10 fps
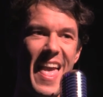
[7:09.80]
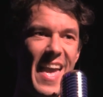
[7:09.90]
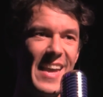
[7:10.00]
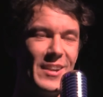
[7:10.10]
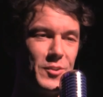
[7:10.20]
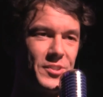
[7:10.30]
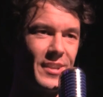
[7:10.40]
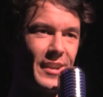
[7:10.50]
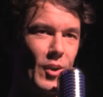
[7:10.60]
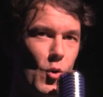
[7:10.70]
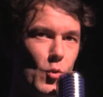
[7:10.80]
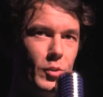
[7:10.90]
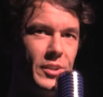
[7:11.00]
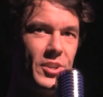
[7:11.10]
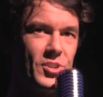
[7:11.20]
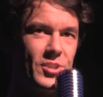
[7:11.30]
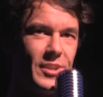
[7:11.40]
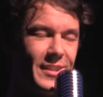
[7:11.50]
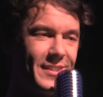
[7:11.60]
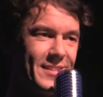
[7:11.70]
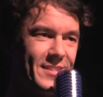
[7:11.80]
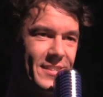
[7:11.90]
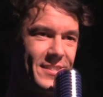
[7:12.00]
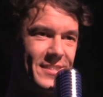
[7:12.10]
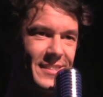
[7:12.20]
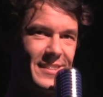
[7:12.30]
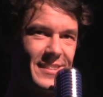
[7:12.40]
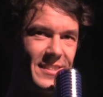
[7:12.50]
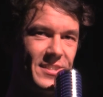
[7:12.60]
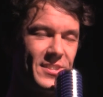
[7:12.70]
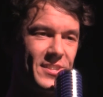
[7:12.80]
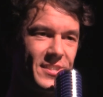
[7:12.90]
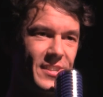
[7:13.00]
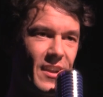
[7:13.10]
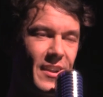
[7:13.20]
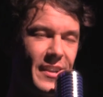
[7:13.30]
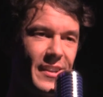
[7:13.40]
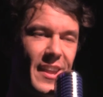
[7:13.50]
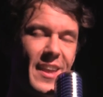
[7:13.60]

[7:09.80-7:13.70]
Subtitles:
And I was like, holy shit, this is a sign.